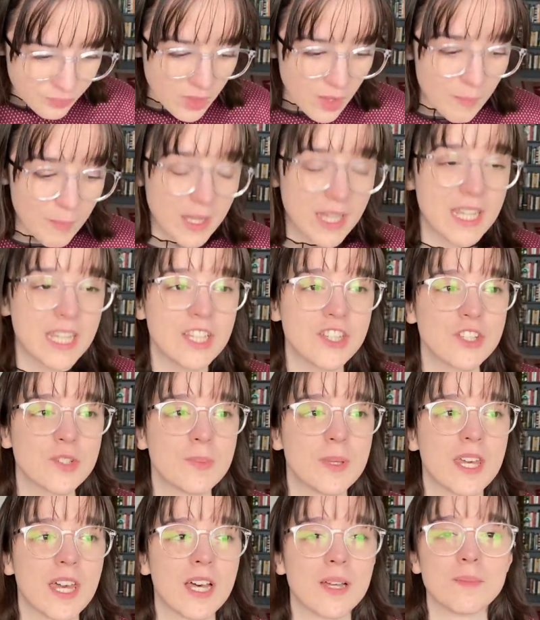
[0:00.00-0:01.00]
But he just
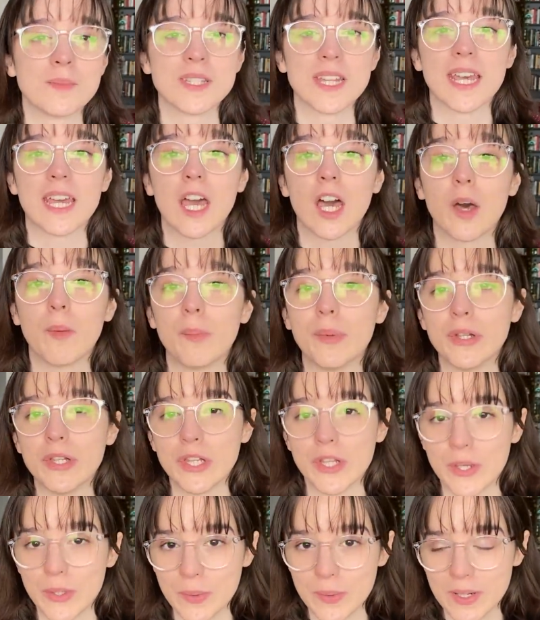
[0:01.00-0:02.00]
becomes like a
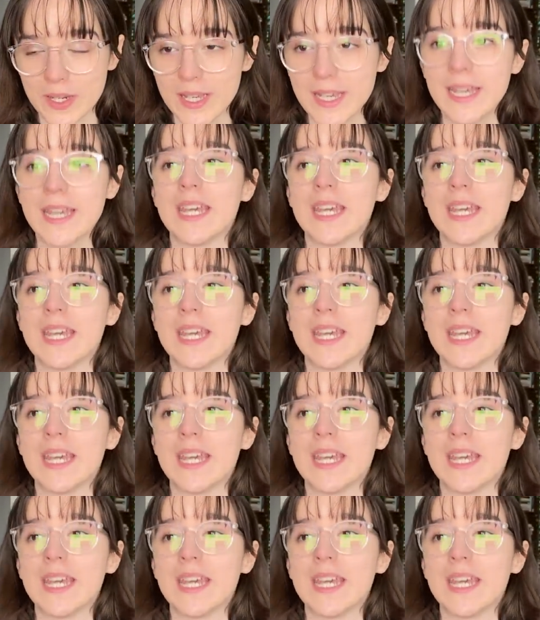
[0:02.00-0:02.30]
balloon.